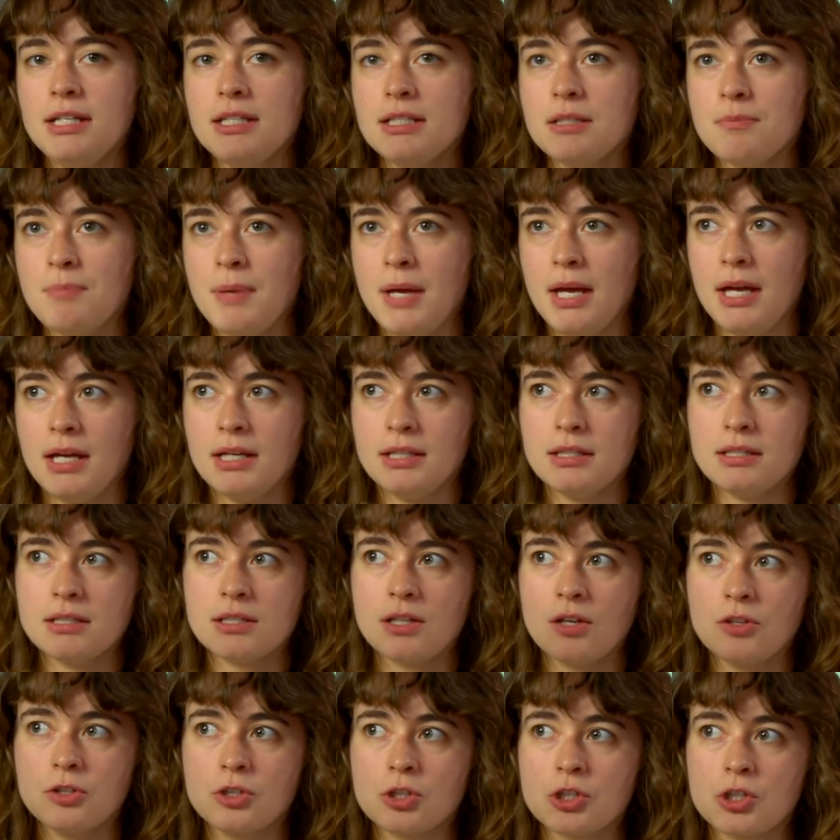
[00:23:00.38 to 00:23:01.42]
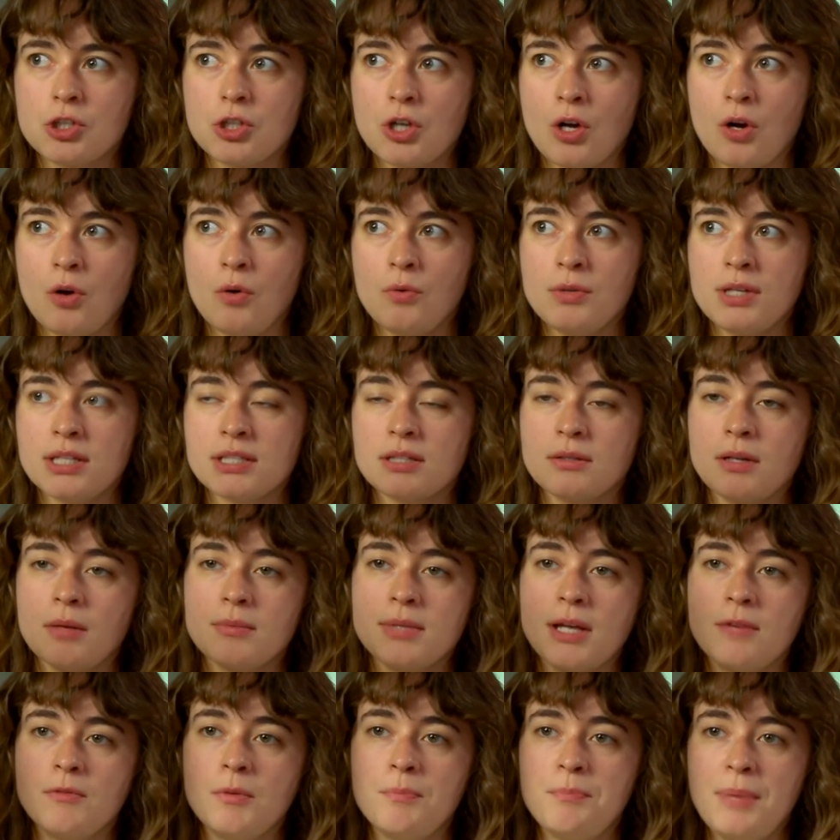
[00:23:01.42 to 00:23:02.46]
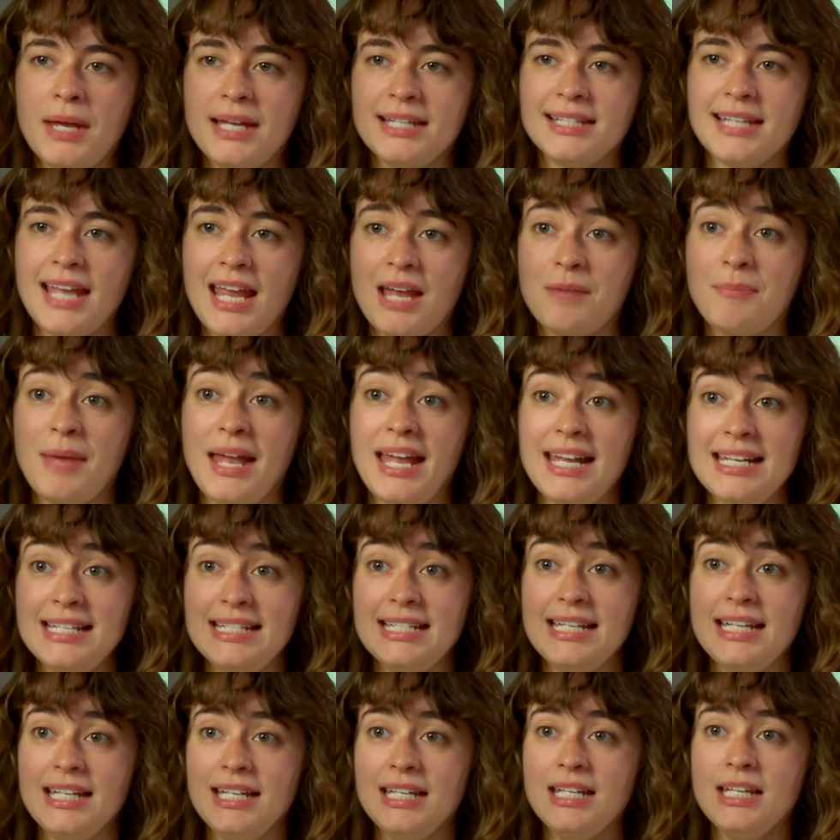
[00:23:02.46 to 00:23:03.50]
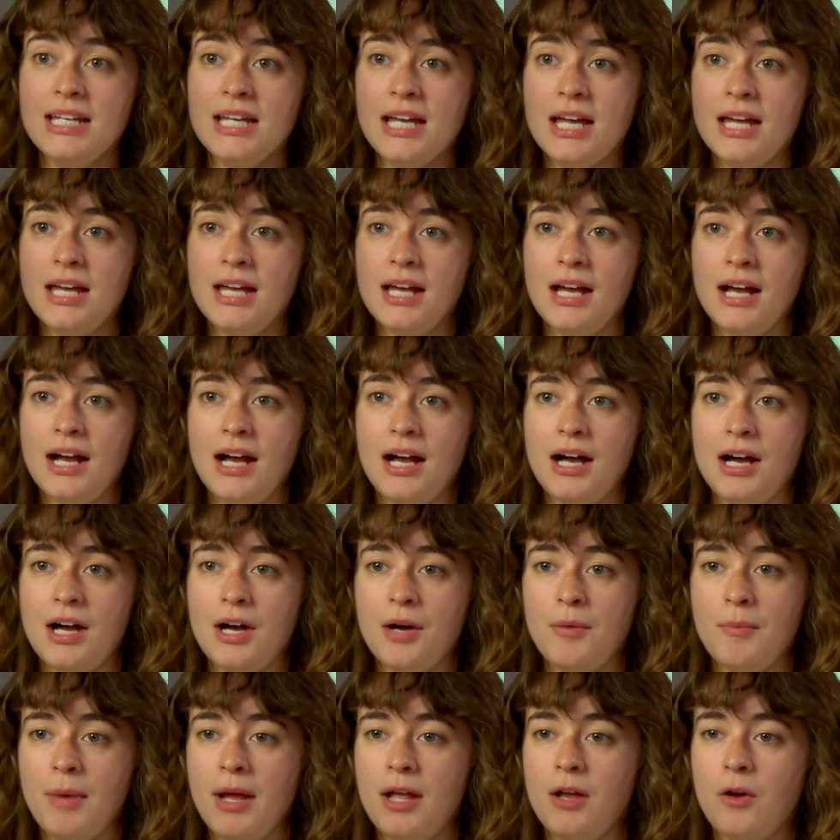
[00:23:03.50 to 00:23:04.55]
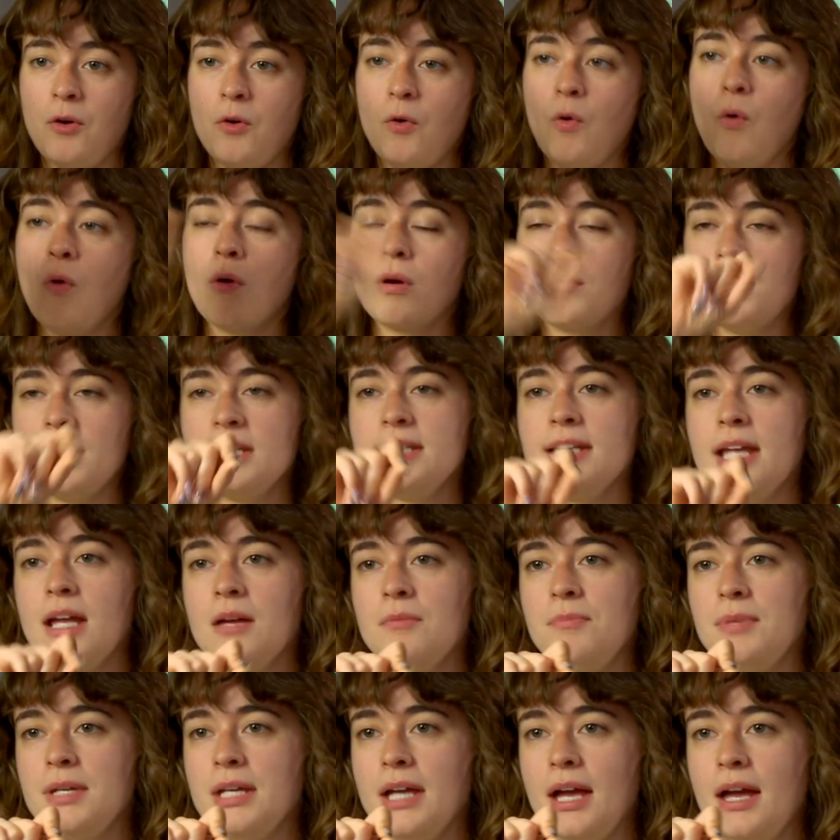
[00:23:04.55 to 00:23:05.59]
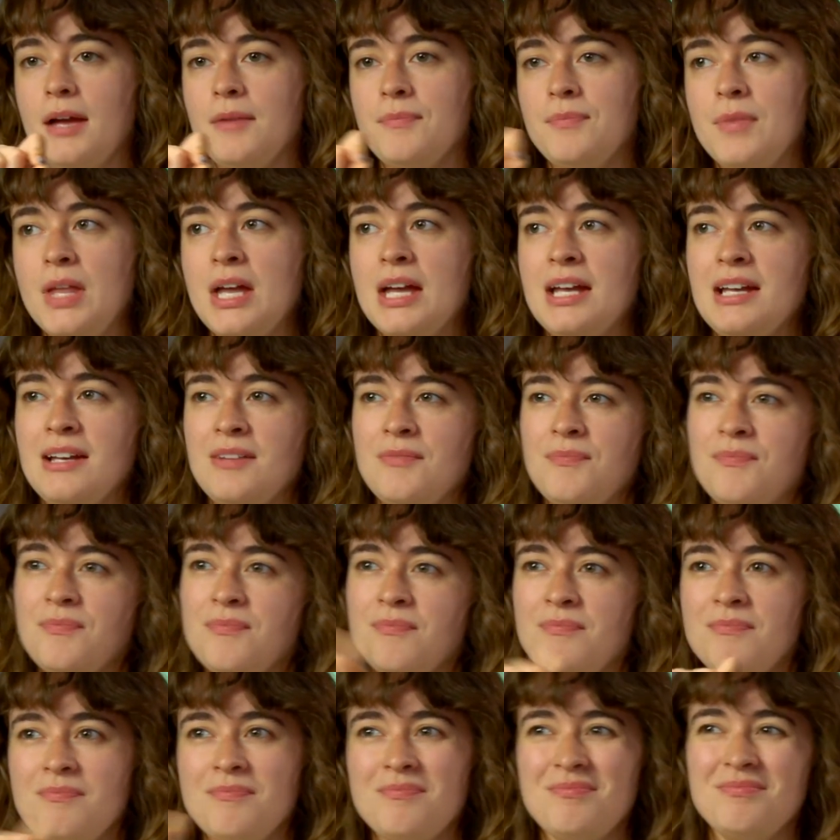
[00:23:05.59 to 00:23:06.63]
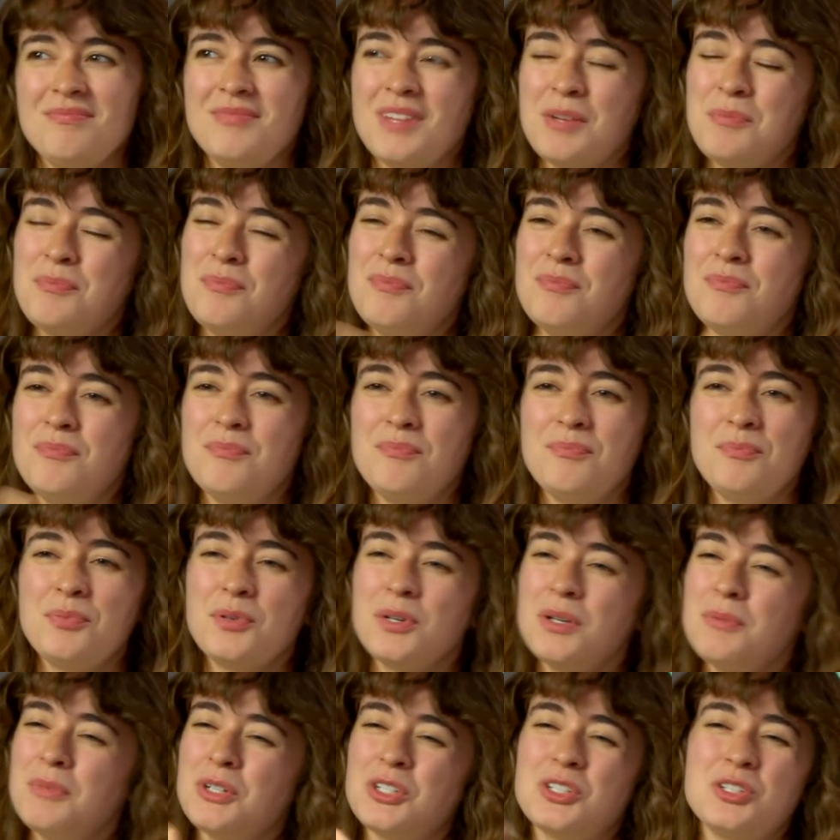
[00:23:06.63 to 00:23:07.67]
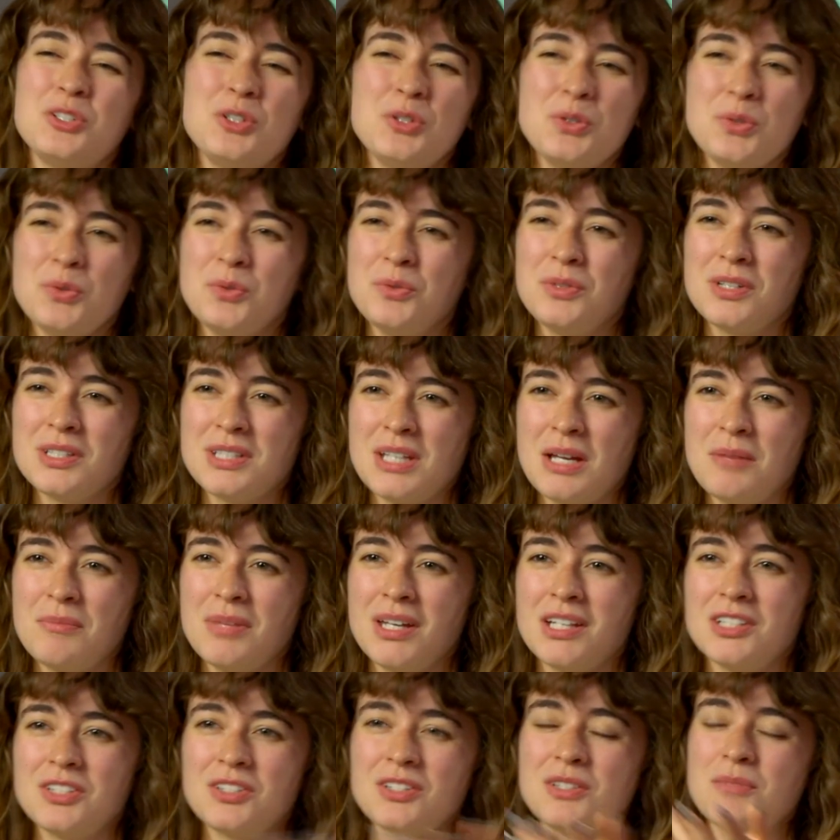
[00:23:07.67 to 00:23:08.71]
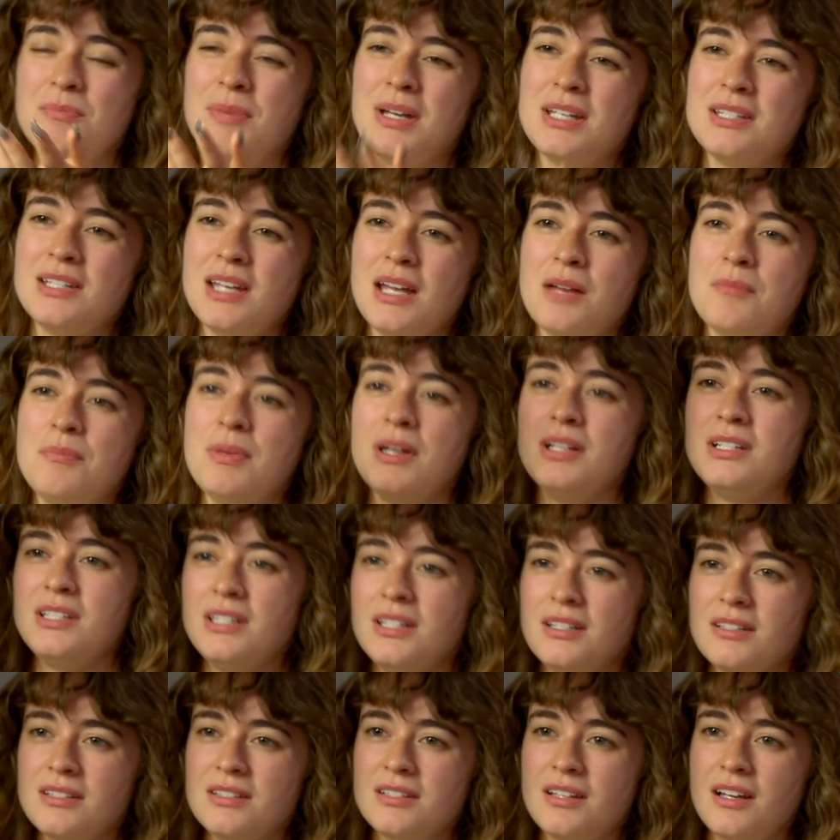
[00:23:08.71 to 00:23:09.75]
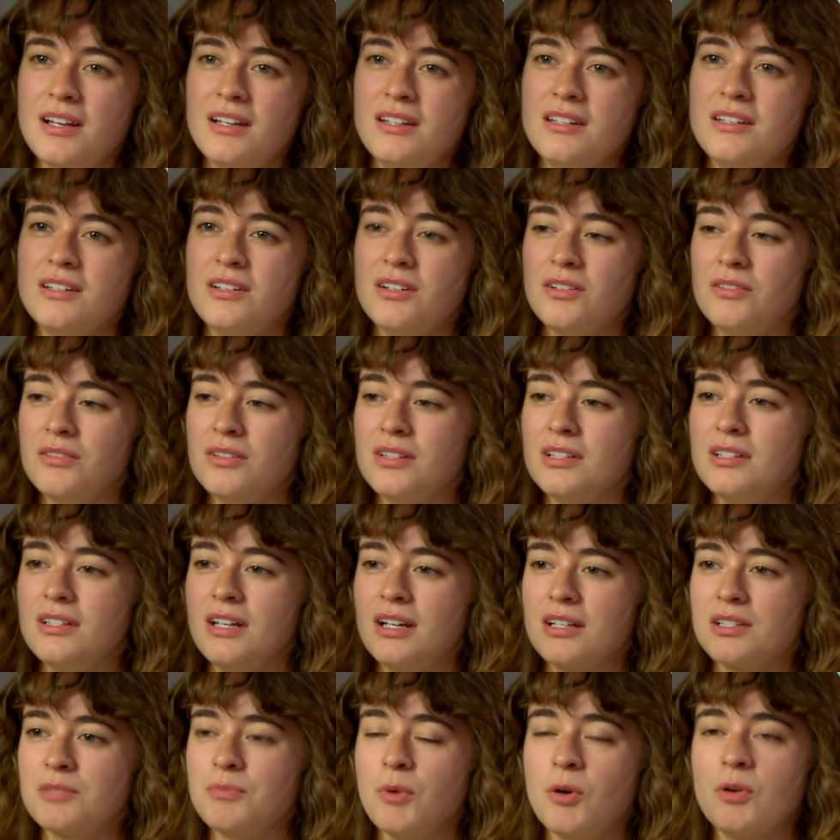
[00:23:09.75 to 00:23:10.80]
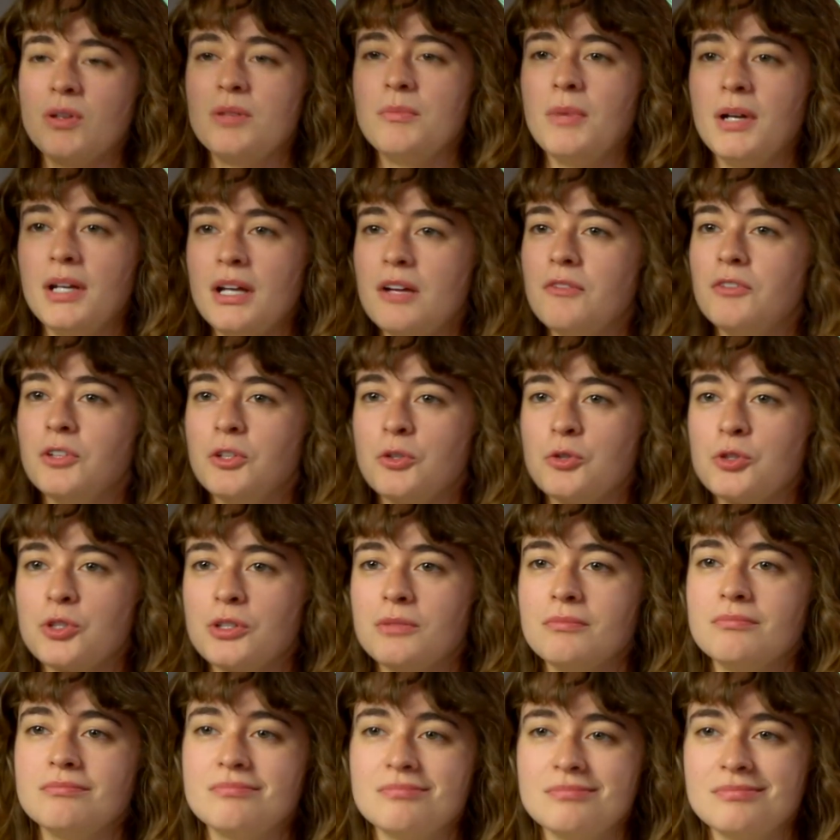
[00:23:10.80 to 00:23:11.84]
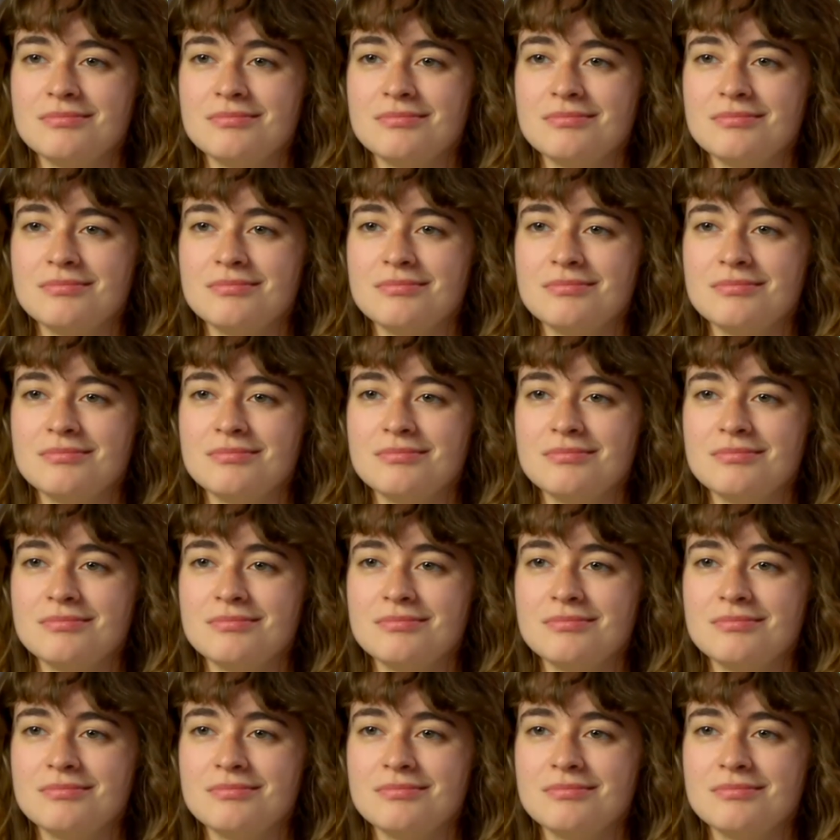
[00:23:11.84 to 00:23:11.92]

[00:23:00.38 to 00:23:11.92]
it depends on the show. They sometimes have a Basecamp AD or Basecamp PA. They pretty much do the same thing. It's just a Basecamp AD is like, you know, the next Pokemon evolution.